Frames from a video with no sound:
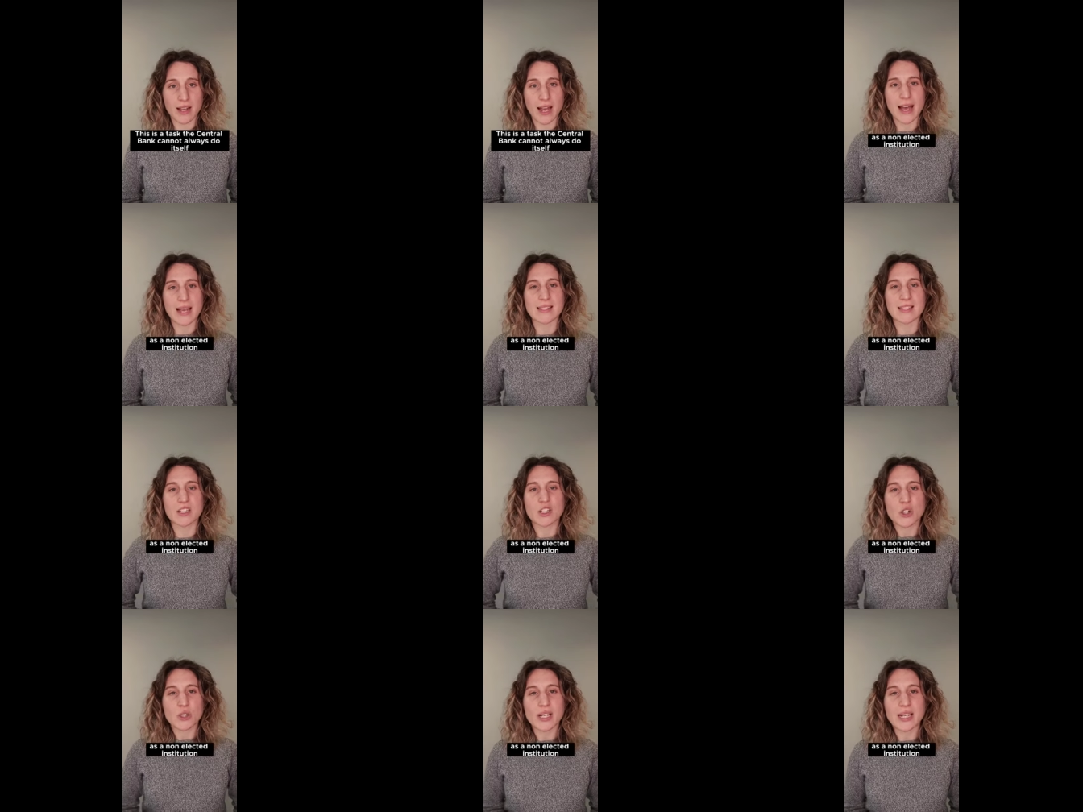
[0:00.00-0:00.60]
as a
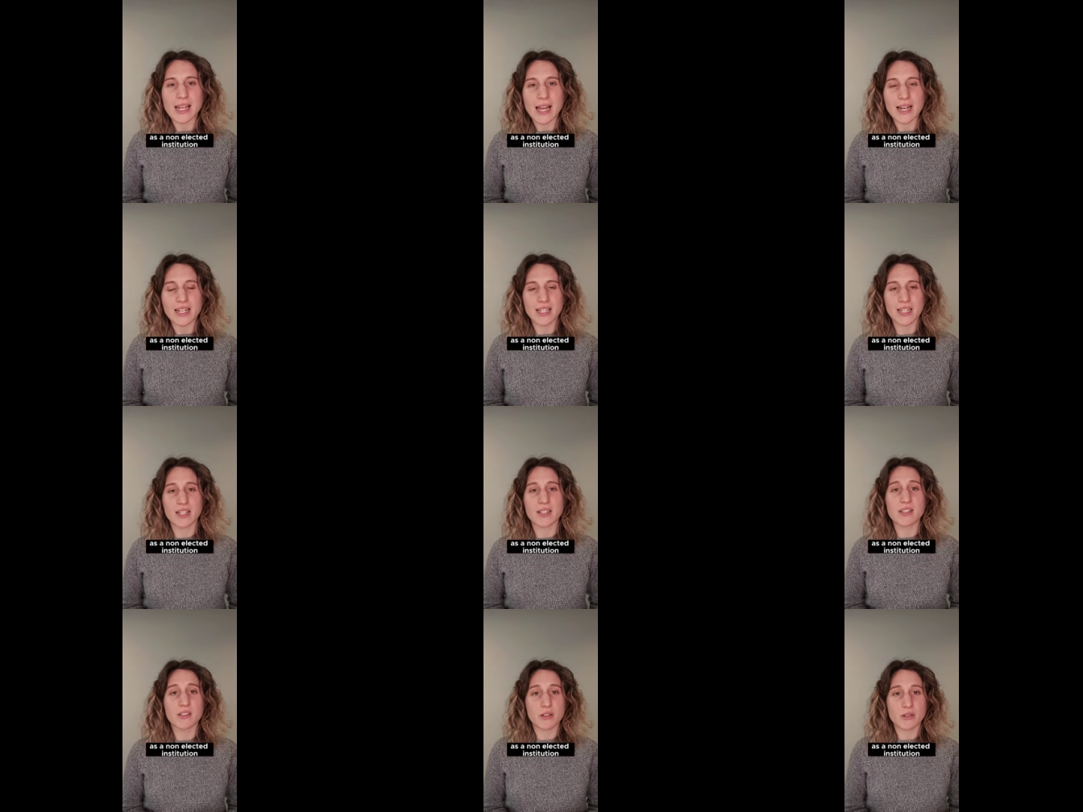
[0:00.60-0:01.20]
non elected
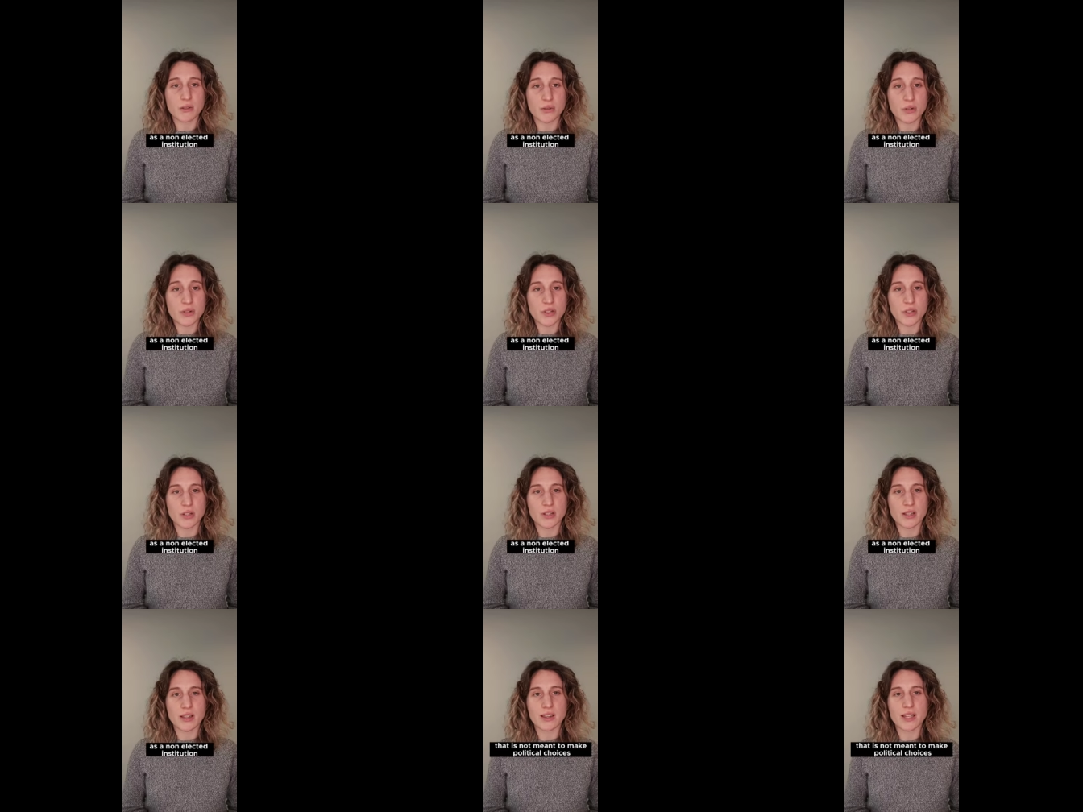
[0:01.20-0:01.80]

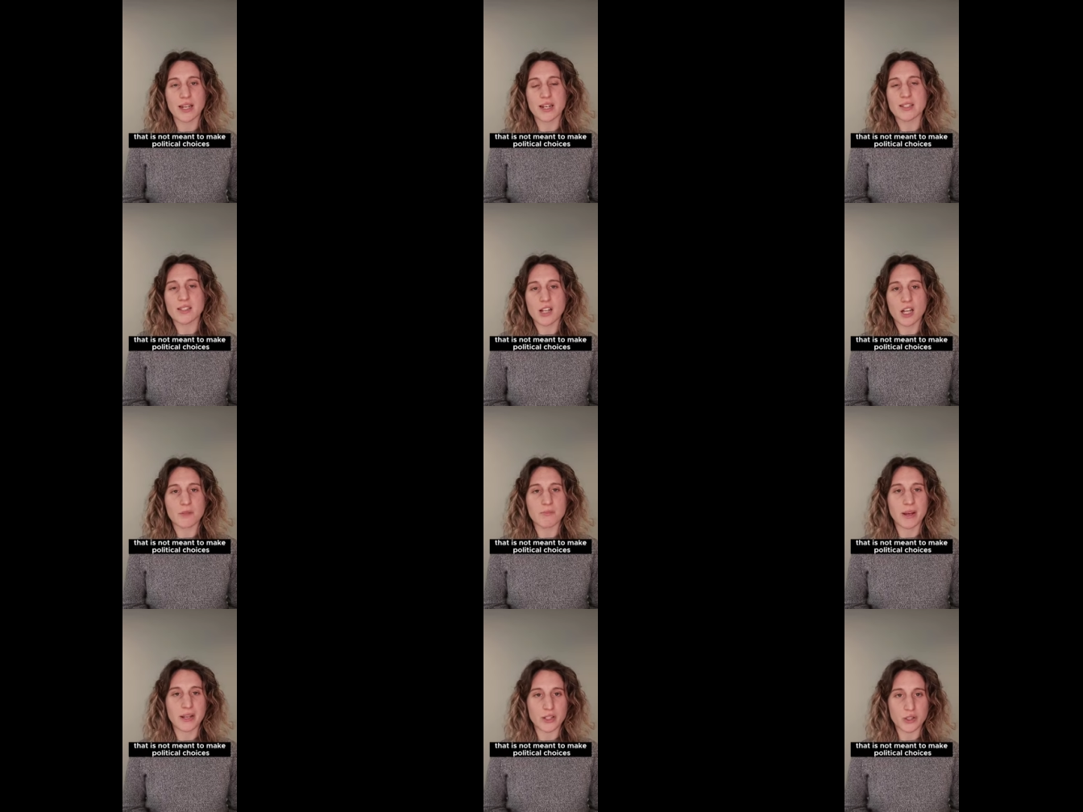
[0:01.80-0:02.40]
institution that is
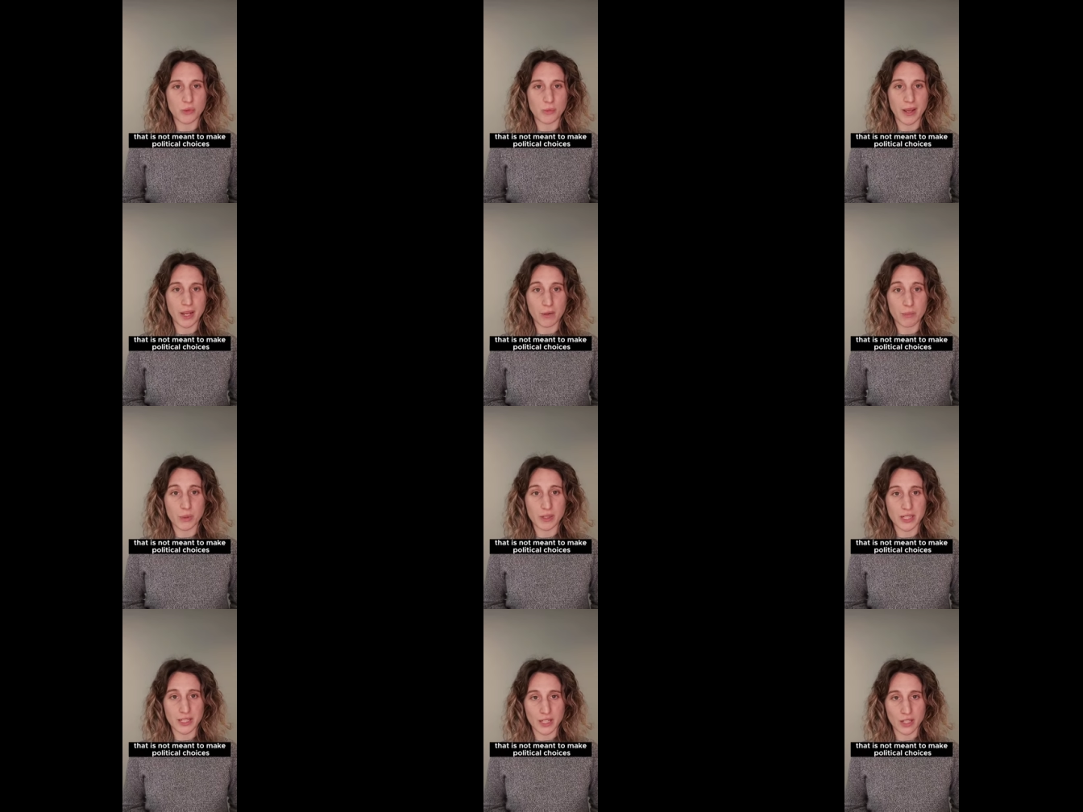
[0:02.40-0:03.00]
not meant to make
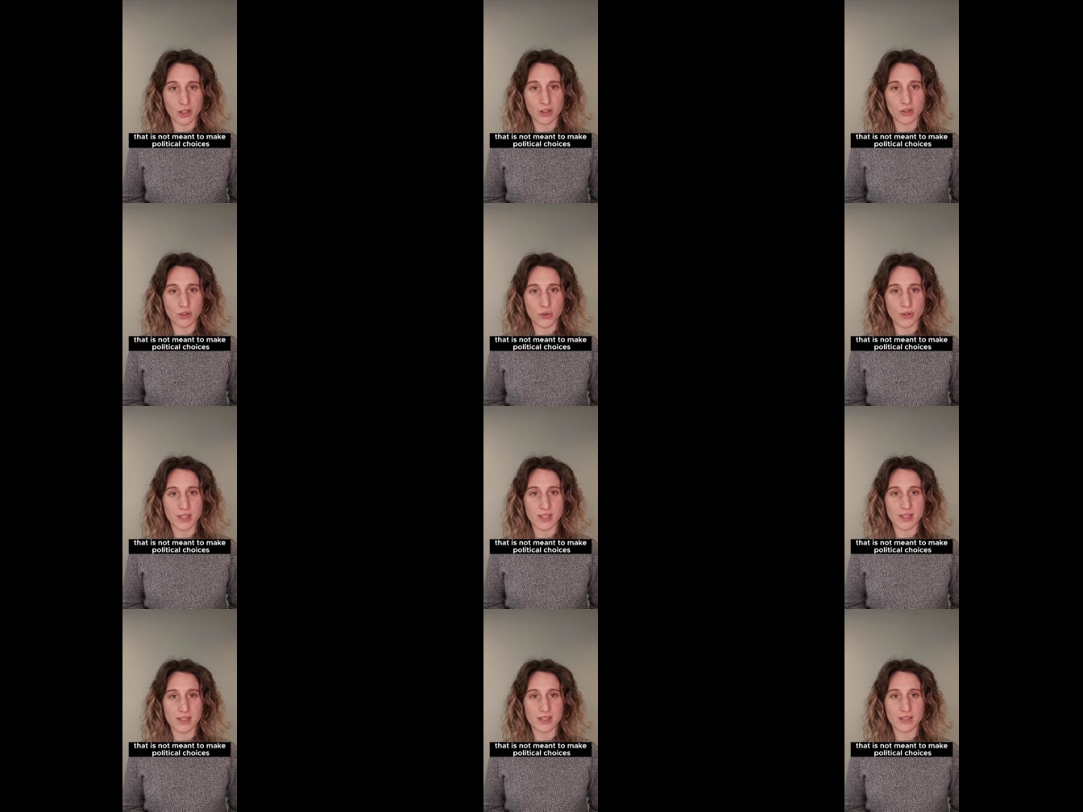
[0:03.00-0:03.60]
political
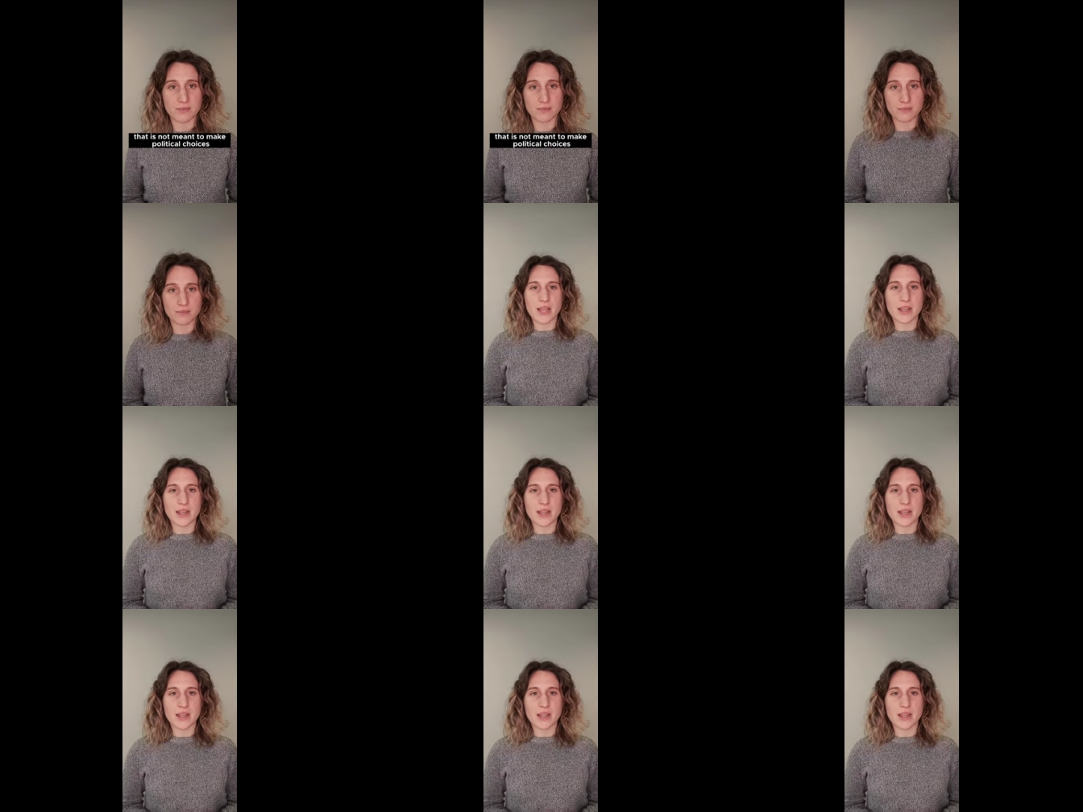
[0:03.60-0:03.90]
choices.